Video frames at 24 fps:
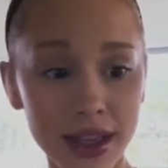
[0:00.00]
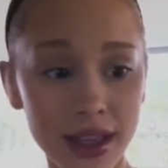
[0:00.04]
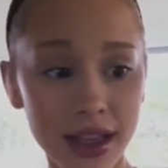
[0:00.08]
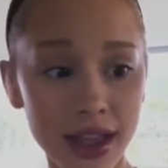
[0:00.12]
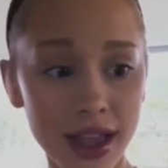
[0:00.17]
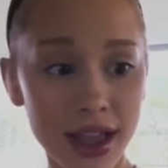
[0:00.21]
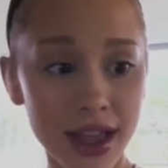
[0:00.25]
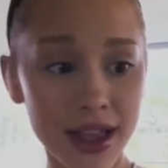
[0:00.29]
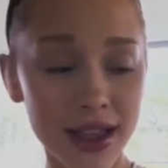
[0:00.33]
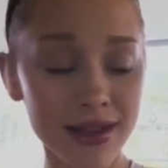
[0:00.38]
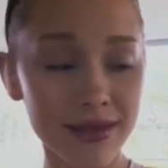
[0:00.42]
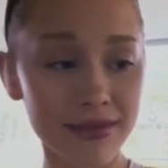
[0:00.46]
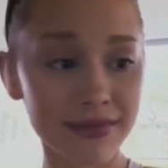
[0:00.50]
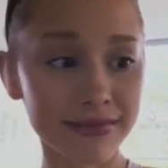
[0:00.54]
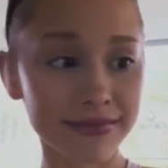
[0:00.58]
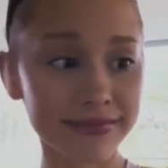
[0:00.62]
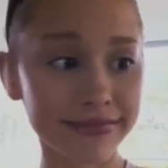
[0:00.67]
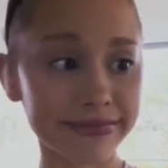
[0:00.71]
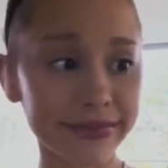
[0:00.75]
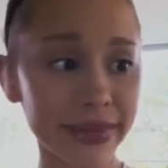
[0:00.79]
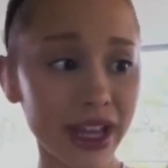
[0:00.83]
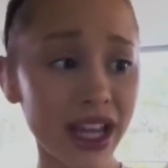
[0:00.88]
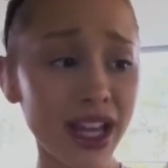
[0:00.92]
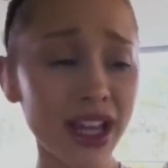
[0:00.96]
I
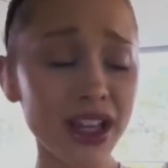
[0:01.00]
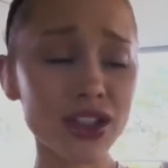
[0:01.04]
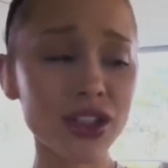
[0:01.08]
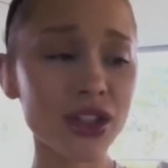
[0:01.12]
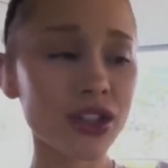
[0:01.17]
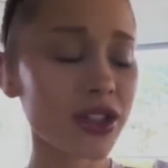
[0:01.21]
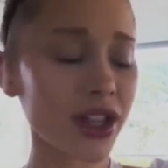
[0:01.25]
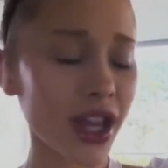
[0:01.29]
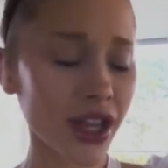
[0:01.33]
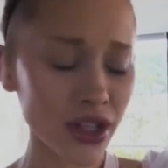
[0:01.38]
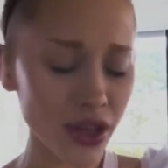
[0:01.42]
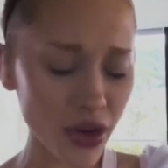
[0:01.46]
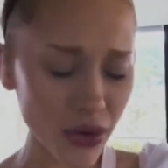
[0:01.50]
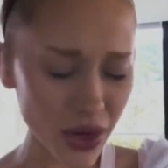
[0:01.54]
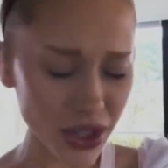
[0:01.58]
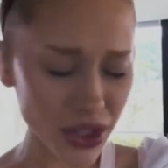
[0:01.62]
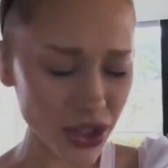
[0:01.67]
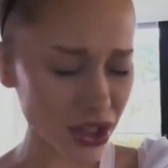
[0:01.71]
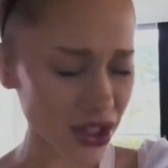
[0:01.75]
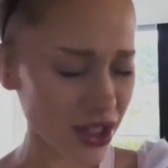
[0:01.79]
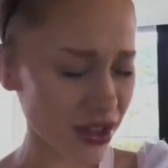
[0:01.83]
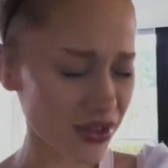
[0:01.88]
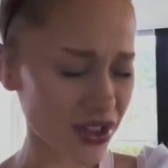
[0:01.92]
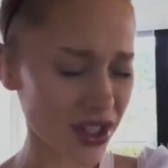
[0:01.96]
know I
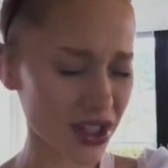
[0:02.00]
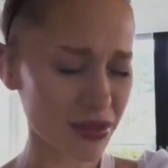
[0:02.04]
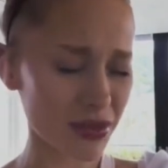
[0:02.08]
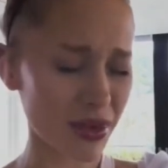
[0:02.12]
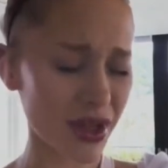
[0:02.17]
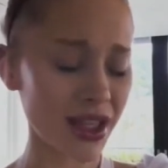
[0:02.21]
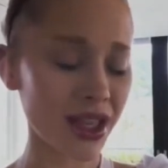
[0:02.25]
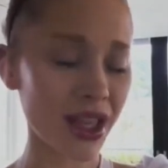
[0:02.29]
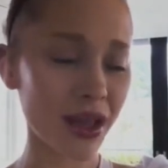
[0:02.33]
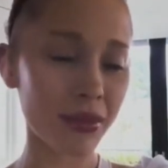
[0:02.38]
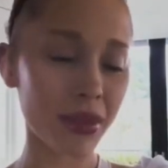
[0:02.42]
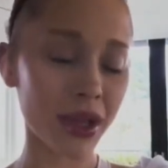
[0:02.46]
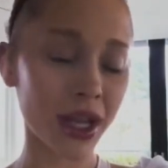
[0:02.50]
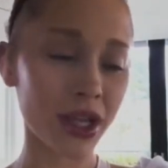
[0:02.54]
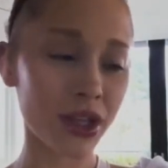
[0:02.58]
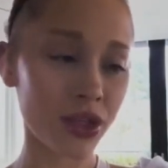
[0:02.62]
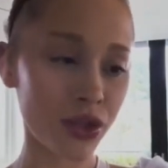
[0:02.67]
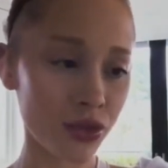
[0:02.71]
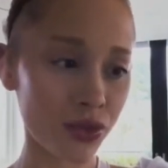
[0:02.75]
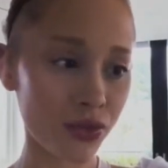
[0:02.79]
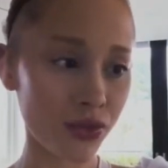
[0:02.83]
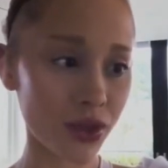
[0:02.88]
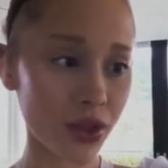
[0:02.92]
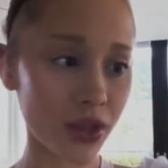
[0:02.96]
shouldn't have to explain that, but I
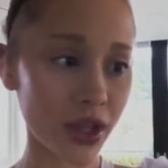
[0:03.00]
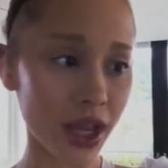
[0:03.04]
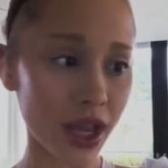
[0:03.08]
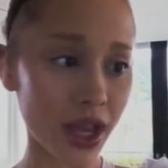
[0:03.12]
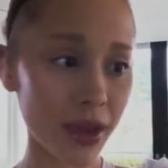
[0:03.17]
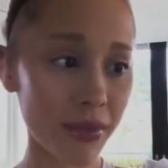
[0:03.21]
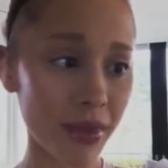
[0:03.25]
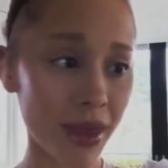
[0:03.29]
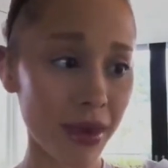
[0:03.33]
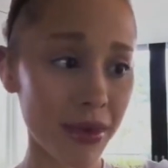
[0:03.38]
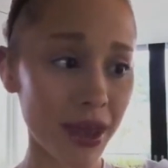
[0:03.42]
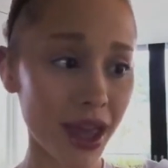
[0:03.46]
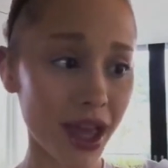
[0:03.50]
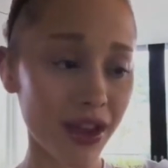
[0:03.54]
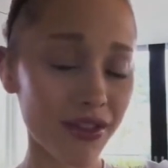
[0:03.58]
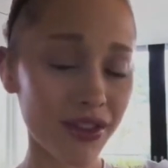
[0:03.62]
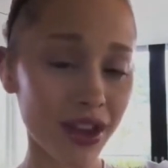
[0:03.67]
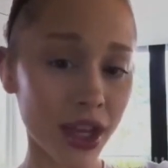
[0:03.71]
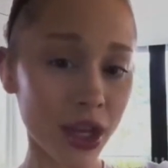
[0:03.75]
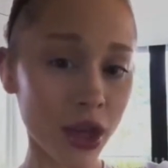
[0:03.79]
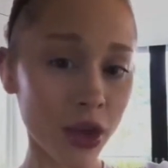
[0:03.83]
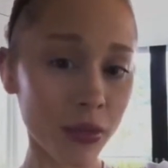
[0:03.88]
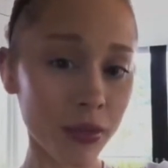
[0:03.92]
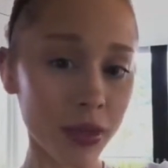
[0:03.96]
do feel like maybe
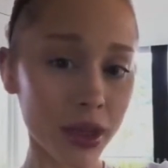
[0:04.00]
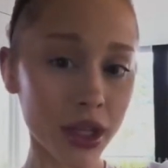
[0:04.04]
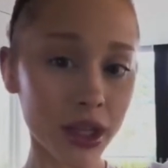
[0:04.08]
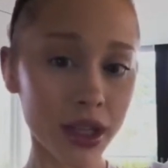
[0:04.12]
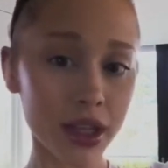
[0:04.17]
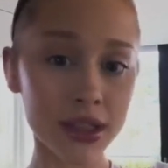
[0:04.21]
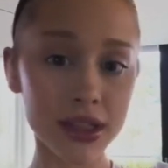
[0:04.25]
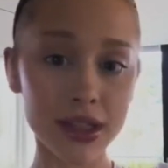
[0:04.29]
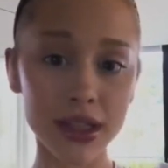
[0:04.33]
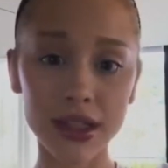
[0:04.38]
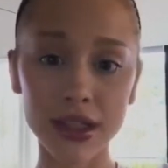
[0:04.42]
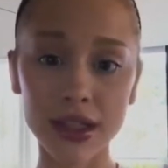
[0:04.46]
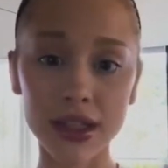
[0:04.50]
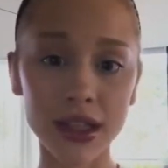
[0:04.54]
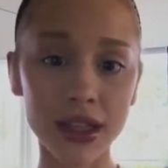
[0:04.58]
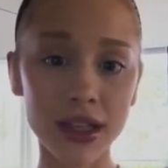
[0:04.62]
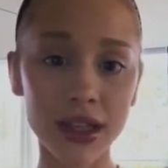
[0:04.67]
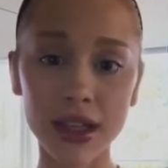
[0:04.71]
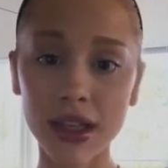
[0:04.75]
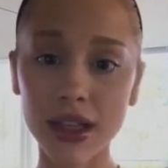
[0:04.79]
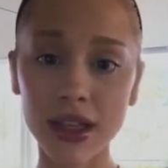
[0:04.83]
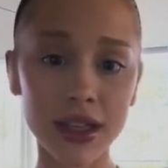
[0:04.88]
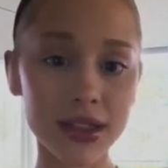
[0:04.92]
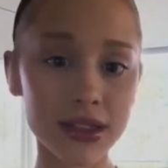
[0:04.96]
having an openness and
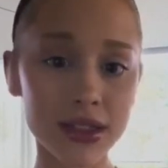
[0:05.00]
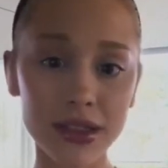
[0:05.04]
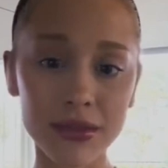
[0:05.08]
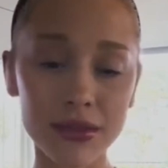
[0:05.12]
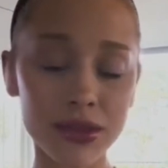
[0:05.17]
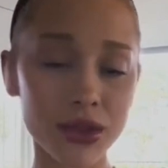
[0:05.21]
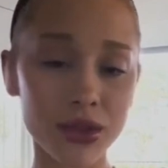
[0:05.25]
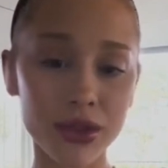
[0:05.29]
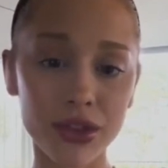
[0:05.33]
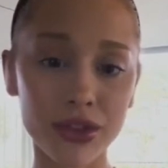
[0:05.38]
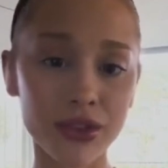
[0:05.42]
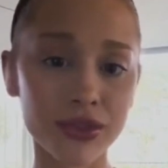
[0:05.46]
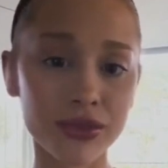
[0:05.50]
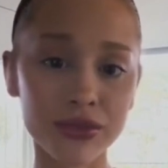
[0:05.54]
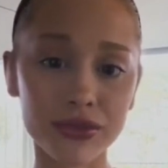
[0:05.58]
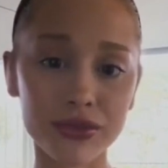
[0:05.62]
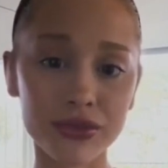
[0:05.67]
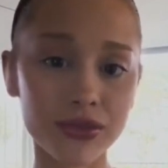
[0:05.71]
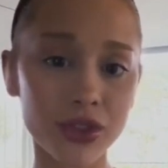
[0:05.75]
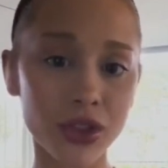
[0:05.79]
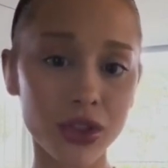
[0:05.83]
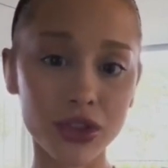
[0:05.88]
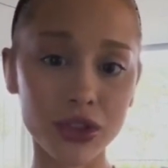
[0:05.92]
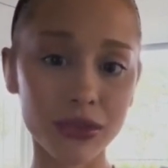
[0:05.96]
some sort of
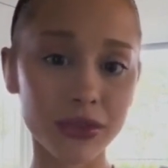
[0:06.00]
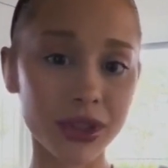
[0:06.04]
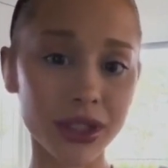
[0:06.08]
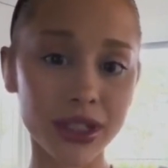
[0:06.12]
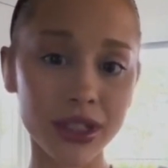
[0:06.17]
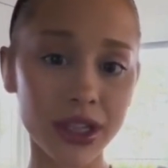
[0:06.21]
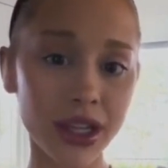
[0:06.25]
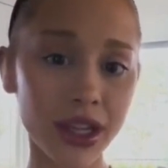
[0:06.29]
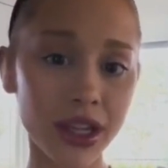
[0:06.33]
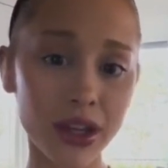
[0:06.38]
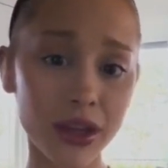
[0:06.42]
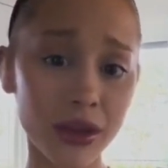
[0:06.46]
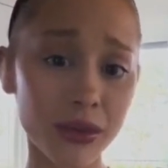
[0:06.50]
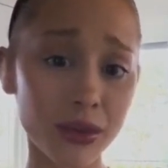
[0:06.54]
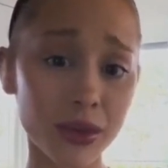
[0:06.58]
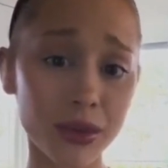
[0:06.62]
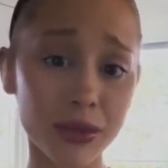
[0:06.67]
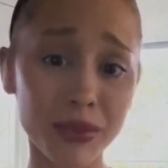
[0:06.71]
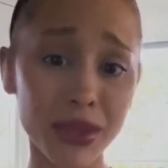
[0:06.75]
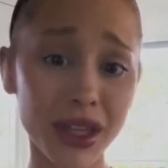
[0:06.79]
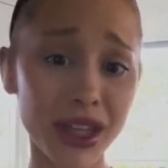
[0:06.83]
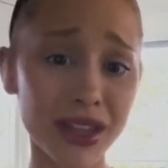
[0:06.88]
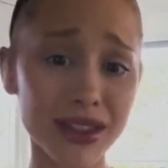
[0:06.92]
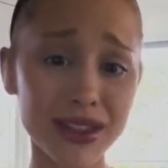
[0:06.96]
vulnerability here will
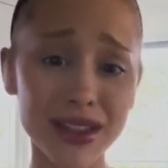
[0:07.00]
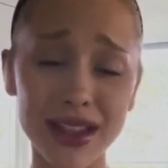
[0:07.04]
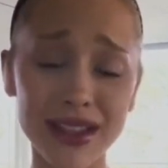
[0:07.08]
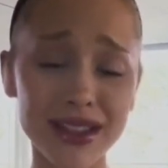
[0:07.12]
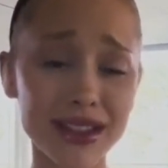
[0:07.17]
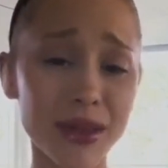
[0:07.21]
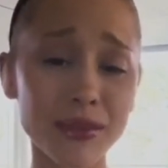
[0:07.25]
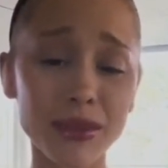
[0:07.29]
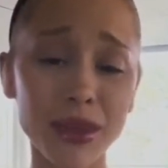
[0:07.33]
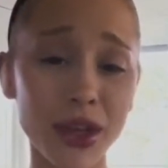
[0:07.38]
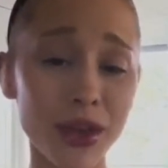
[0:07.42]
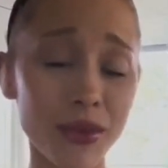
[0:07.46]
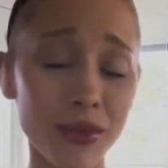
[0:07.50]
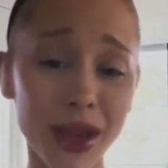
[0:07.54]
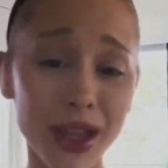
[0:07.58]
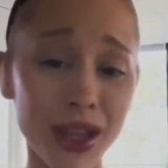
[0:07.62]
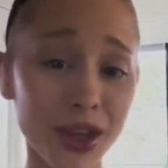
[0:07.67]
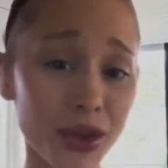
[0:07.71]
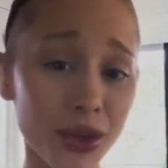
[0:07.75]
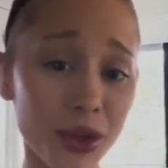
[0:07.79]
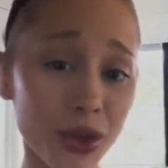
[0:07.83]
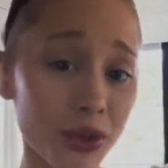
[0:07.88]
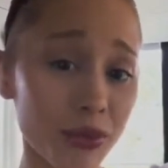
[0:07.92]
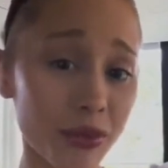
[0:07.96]
be something my
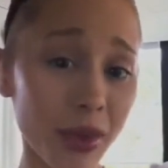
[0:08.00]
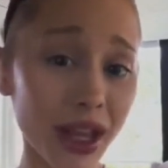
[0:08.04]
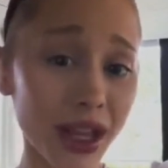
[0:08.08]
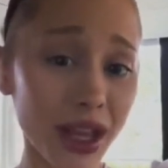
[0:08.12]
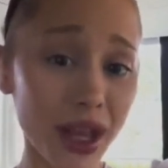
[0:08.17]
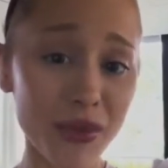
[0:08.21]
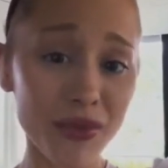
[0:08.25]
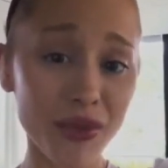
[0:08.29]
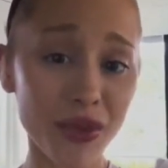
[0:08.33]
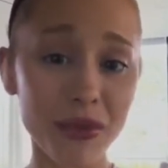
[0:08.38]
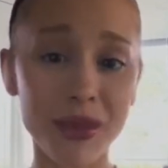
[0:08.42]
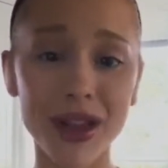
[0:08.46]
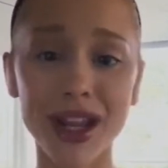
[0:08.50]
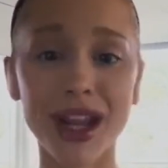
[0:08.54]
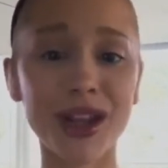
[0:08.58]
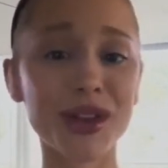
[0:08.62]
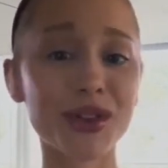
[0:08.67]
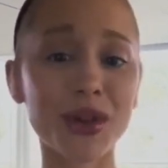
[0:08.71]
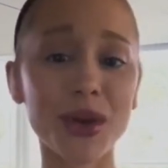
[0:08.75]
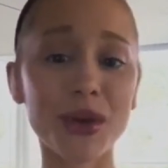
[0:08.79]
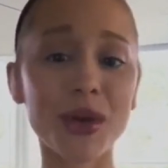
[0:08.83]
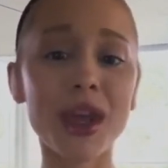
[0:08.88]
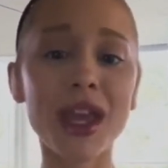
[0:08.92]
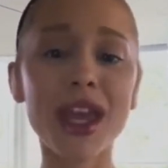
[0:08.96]
good might come from it. I don't
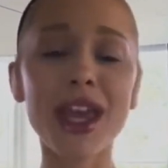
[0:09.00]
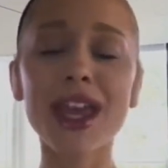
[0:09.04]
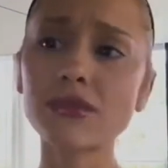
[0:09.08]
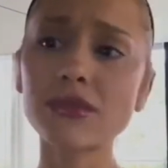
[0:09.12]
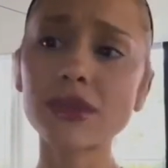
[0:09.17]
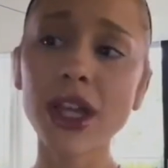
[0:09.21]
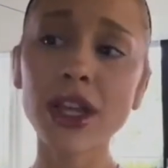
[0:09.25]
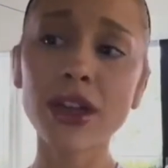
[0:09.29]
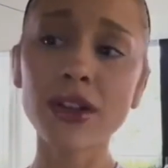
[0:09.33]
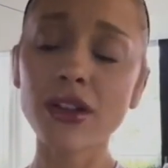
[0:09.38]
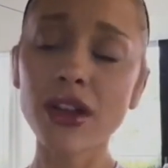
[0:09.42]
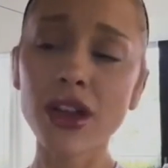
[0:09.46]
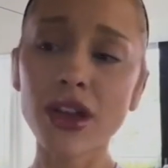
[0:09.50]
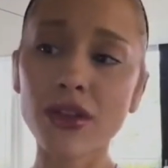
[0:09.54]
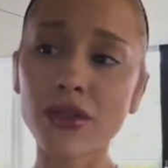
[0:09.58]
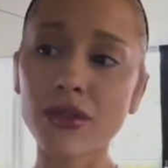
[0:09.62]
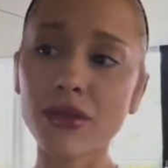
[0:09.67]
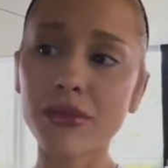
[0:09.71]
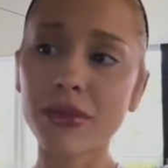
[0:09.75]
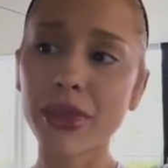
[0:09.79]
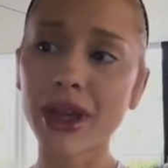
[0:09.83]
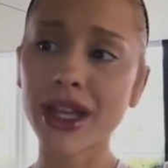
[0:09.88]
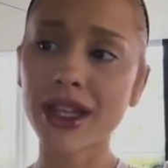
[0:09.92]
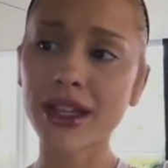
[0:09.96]
know,
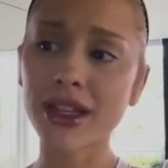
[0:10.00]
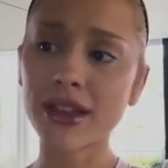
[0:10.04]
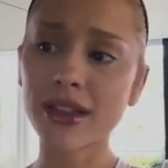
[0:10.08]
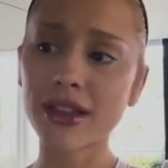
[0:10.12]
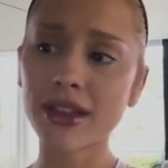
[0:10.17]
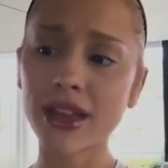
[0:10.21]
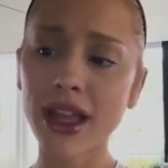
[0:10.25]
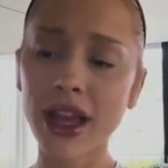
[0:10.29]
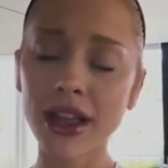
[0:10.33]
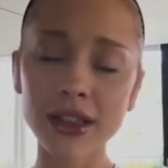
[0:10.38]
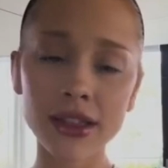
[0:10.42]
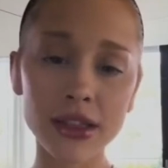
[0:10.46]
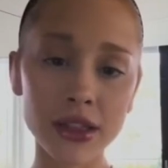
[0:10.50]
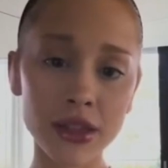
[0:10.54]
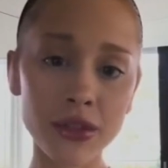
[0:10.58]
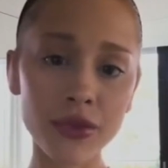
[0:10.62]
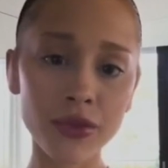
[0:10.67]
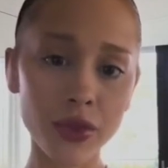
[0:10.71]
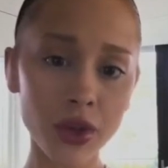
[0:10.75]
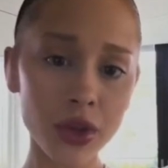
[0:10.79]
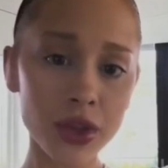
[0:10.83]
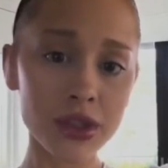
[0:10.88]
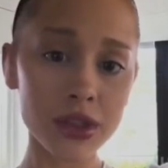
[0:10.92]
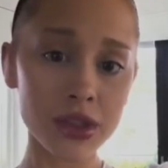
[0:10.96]
but that's the
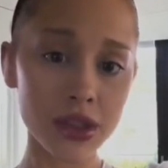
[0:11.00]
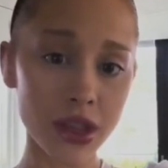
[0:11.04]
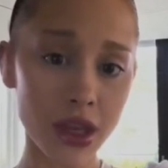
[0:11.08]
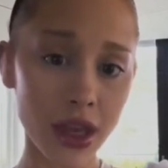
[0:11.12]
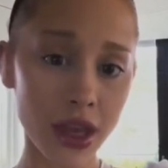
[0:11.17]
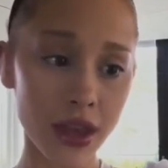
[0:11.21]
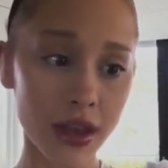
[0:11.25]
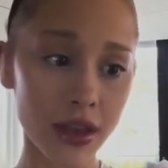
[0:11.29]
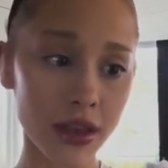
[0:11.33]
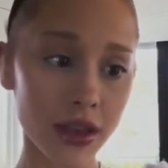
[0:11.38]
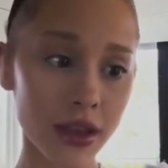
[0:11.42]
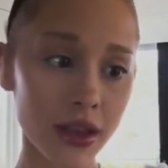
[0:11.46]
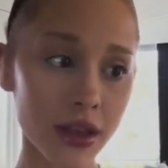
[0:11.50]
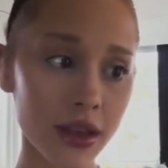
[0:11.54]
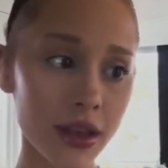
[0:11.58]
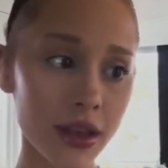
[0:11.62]
first thing.